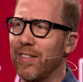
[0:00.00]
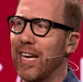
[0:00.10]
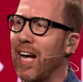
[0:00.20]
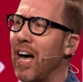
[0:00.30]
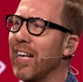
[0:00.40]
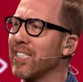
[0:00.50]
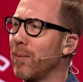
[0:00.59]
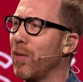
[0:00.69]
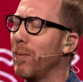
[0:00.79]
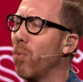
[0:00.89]
that God has
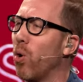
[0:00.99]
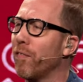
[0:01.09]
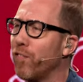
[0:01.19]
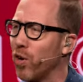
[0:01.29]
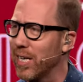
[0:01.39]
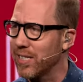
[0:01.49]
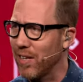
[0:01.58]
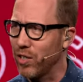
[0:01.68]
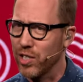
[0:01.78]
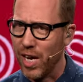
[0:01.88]
something more for us,
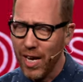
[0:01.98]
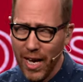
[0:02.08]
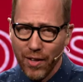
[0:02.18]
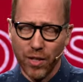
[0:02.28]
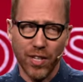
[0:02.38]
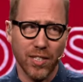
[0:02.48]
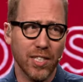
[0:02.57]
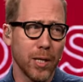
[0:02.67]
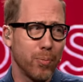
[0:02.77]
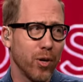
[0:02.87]
that there's a, there's a
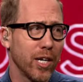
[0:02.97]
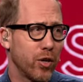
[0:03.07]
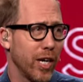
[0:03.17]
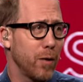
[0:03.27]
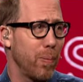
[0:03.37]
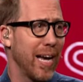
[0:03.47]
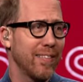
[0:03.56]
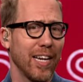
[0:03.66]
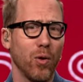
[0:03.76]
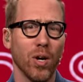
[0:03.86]
slippery creek
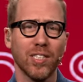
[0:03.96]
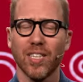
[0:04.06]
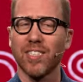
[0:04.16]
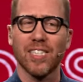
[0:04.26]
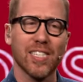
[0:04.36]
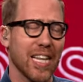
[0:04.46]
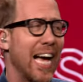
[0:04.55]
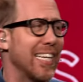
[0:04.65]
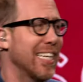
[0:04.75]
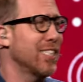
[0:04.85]
bank that He wants us to
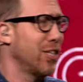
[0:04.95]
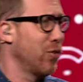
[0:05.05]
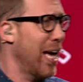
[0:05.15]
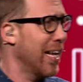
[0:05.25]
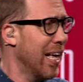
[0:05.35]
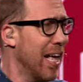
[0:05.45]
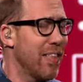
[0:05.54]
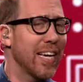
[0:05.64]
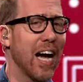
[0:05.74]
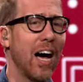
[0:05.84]
slide into, that,
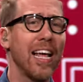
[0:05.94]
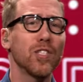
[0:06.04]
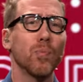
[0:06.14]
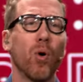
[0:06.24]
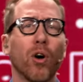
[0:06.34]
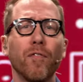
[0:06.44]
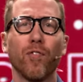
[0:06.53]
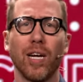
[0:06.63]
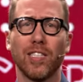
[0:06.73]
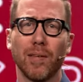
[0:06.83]
that God has more
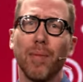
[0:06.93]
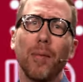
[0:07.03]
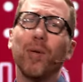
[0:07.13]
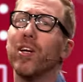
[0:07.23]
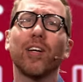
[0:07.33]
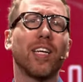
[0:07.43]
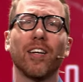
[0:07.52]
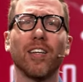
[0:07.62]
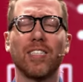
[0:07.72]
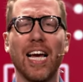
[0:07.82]
for us. And maybe you're
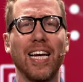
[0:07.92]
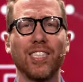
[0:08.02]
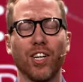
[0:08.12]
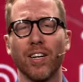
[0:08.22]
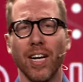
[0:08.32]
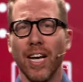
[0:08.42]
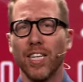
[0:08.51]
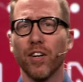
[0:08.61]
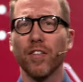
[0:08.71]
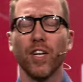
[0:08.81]
here today and you're,
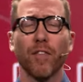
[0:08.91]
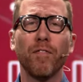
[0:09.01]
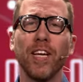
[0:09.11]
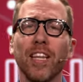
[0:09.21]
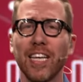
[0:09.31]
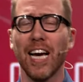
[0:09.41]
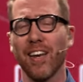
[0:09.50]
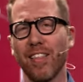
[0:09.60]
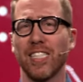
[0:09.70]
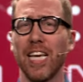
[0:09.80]
you're, you're feeling kind
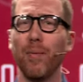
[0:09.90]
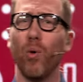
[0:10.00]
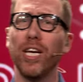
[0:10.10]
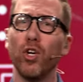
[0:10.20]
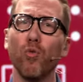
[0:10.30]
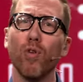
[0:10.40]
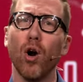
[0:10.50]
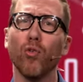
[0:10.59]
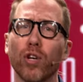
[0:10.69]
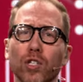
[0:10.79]
of the same way. You
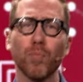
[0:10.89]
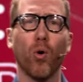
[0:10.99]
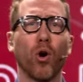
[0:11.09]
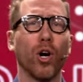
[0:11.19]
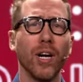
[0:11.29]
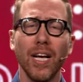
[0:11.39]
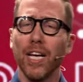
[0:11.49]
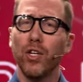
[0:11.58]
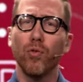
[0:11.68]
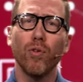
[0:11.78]
know there's more,
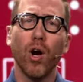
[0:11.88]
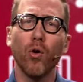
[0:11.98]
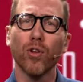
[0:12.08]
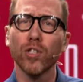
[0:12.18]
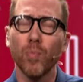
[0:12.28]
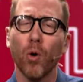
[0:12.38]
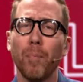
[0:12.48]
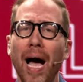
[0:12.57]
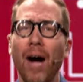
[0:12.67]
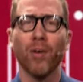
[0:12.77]
you know there's more
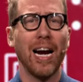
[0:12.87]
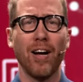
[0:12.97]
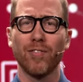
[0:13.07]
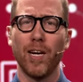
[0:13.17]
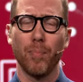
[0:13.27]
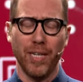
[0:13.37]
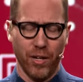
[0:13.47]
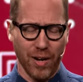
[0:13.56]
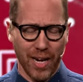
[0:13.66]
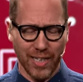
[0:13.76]
power out there, but
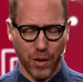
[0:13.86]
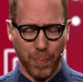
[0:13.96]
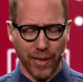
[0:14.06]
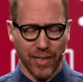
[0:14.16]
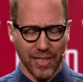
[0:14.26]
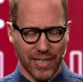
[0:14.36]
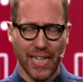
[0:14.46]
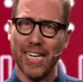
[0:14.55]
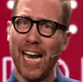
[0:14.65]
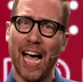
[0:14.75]
you're not
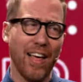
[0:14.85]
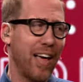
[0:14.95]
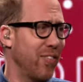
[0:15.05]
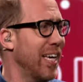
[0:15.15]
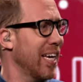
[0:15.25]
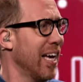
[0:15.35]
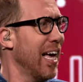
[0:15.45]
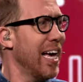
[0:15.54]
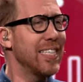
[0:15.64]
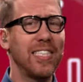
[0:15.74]
experiencing it. I, I think
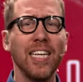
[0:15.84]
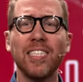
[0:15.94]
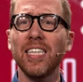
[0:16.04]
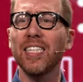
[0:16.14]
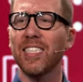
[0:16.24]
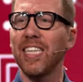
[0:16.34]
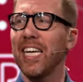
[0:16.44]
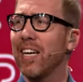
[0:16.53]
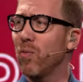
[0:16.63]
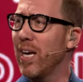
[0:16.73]
it's easy to
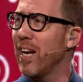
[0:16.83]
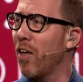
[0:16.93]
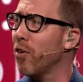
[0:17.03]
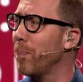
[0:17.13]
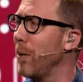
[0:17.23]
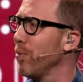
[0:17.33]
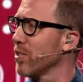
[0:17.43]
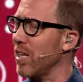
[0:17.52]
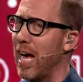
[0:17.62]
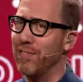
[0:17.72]
see it in other
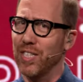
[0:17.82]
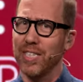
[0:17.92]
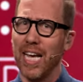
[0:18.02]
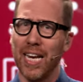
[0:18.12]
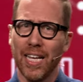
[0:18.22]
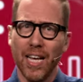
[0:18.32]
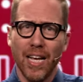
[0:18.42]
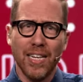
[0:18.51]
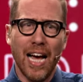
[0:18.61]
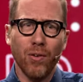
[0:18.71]
people's lives and yet
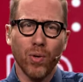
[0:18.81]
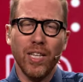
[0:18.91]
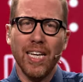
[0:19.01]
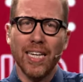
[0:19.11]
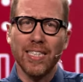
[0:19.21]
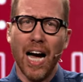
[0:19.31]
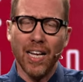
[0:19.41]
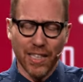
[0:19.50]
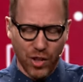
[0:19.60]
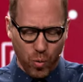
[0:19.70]
not really
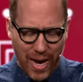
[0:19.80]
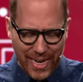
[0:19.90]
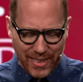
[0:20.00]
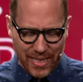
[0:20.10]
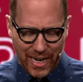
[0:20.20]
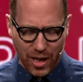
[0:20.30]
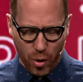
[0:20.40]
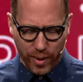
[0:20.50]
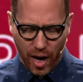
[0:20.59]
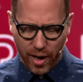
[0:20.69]
acknowledge why it's not
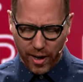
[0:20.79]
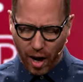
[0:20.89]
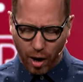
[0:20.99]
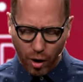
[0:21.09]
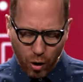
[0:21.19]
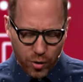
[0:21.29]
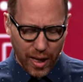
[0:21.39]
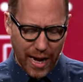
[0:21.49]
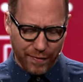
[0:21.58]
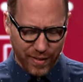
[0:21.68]
going on in our own
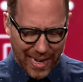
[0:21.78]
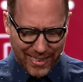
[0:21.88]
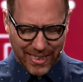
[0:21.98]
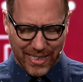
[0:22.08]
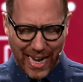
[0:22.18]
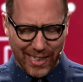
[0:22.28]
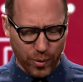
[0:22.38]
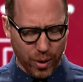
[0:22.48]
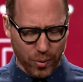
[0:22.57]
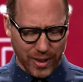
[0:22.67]
life. And that's exactly
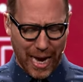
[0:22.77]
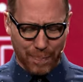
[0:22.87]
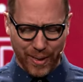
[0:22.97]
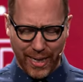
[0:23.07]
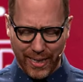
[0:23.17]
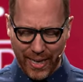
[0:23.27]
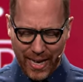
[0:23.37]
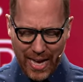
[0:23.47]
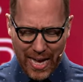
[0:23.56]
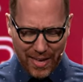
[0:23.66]
what was happening thing
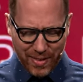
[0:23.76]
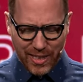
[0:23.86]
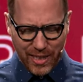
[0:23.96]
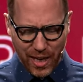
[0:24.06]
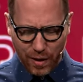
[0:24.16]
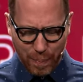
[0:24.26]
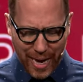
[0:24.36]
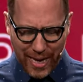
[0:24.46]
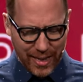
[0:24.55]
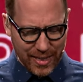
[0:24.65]
in this young
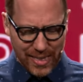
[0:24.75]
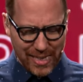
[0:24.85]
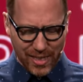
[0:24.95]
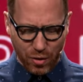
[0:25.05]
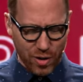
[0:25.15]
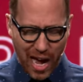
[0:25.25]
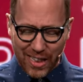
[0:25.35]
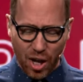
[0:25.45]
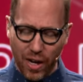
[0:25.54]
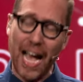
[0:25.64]
man. And, and so,
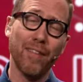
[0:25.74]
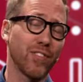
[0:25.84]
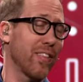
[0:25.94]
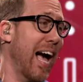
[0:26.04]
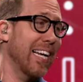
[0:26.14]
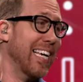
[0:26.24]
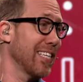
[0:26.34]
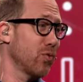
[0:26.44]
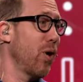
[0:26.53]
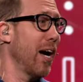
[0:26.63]
not long after that,
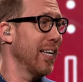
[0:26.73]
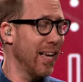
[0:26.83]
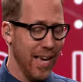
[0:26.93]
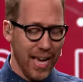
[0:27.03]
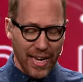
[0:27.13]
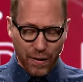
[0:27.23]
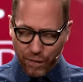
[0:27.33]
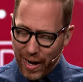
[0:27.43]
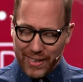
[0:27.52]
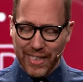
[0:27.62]
guess what? He
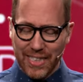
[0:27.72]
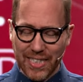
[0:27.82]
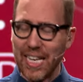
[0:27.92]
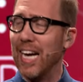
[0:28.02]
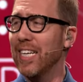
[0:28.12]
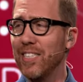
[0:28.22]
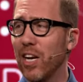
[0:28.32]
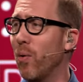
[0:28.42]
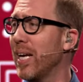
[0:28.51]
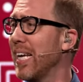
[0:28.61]
finally decided, you
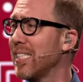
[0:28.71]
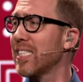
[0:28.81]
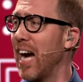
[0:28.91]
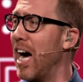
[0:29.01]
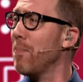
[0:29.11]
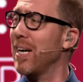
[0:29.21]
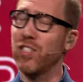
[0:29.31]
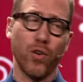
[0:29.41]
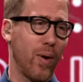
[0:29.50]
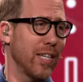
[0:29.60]
know what? It's time I
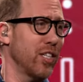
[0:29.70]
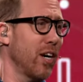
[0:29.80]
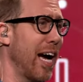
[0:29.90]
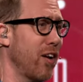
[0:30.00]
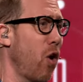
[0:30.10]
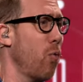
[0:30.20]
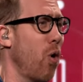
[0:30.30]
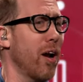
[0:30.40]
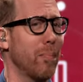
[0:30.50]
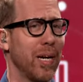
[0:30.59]
surrender. I don't
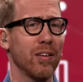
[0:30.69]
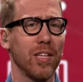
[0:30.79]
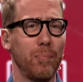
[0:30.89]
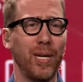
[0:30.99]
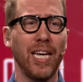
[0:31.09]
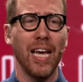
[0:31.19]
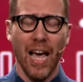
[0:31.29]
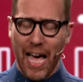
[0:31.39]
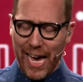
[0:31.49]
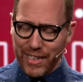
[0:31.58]
want to merely be
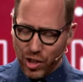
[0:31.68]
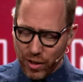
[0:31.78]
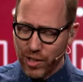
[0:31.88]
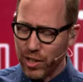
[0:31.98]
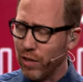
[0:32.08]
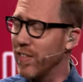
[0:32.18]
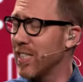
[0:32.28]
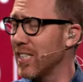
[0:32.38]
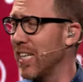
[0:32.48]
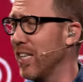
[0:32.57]
a church
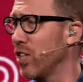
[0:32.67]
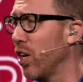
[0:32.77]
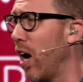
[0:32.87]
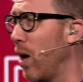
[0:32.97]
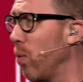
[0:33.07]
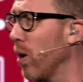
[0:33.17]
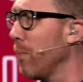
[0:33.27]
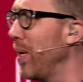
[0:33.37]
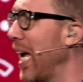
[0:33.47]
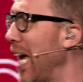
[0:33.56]
service attender. I want
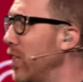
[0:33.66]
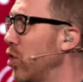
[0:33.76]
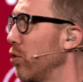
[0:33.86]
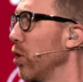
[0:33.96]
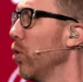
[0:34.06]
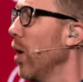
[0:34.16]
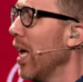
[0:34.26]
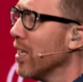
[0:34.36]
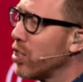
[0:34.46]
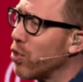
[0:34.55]
to be a true,
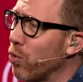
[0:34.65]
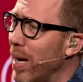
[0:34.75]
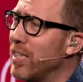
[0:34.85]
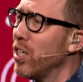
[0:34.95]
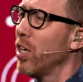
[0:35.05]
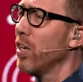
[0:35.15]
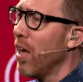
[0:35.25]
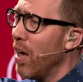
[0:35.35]
surrendered